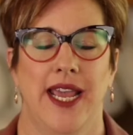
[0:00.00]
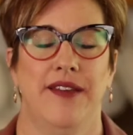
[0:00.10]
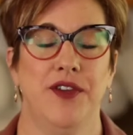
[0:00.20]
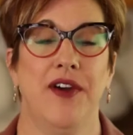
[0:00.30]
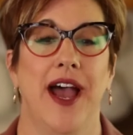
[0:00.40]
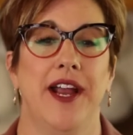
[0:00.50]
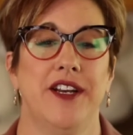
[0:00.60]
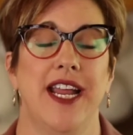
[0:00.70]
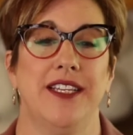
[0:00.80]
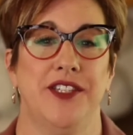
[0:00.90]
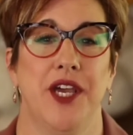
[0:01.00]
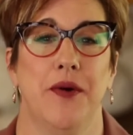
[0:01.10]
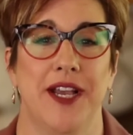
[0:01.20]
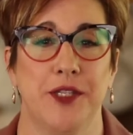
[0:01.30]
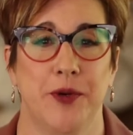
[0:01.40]
If you've hired an
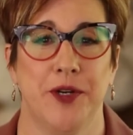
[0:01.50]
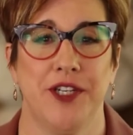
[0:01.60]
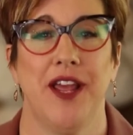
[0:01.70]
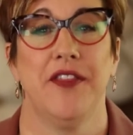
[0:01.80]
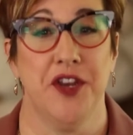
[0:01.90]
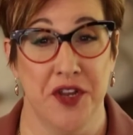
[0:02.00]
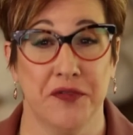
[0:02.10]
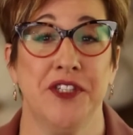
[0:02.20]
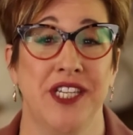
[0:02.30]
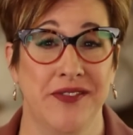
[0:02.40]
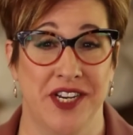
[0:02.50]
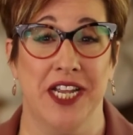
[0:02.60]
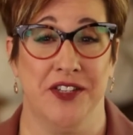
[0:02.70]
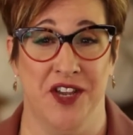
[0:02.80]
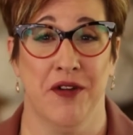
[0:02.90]
SEO expert, then you've received an
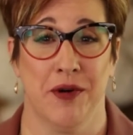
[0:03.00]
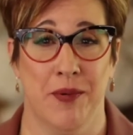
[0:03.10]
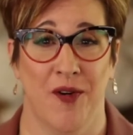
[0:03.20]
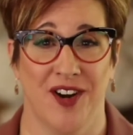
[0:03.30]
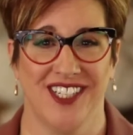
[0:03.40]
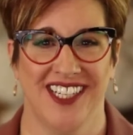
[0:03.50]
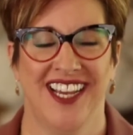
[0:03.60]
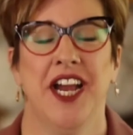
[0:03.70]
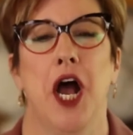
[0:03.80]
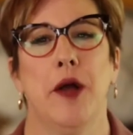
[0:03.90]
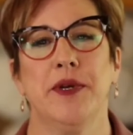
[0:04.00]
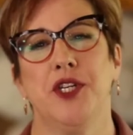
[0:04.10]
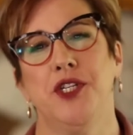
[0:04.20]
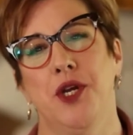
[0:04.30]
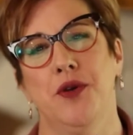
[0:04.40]
SEO report. I'm
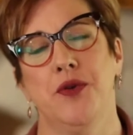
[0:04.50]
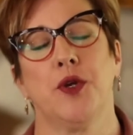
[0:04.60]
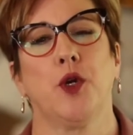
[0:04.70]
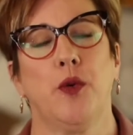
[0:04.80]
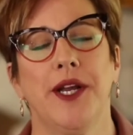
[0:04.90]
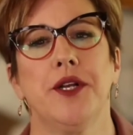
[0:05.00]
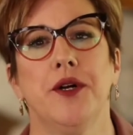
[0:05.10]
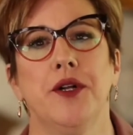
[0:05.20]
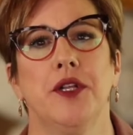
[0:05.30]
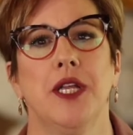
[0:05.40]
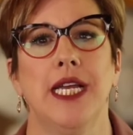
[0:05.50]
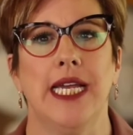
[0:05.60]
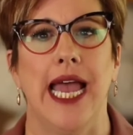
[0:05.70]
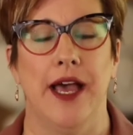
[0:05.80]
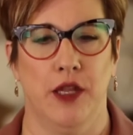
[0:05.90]
going to show you the critical
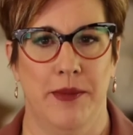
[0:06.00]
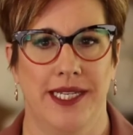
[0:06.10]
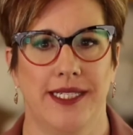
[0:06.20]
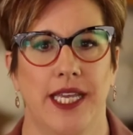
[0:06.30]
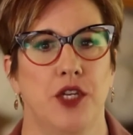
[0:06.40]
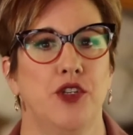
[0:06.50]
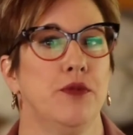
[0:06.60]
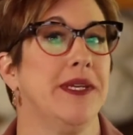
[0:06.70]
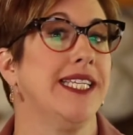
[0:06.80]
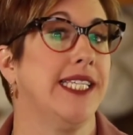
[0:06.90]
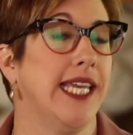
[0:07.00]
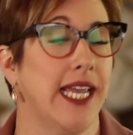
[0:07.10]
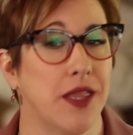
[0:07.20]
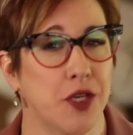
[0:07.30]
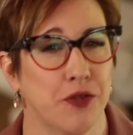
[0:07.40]
elements that you should be
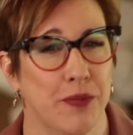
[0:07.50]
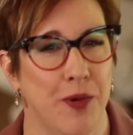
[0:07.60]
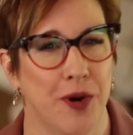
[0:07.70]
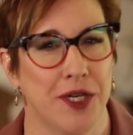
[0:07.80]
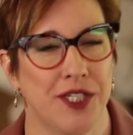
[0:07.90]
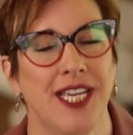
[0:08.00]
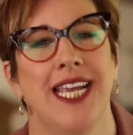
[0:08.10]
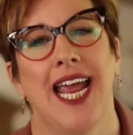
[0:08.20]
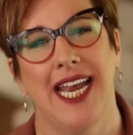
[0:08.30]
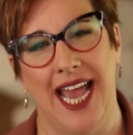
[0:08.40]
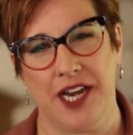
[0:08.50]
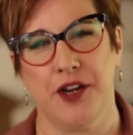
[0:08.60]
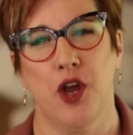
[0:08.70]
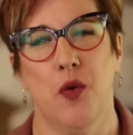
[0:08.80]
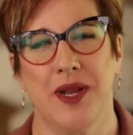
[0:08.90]
seeing in those reports and how
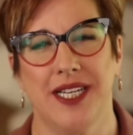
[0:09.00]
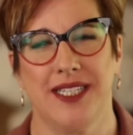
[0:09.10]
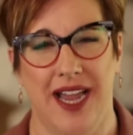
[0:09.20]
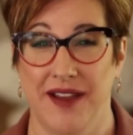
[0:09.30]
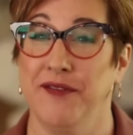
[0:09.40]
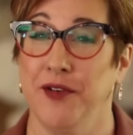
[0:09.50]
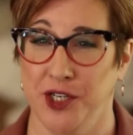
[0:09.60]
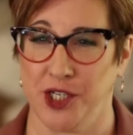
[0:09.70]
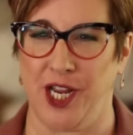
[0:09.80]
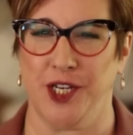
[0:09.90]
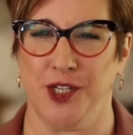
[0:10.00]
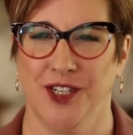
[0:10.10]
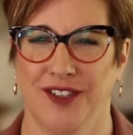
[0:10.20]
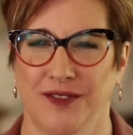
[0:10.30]
to know when it's time for a change.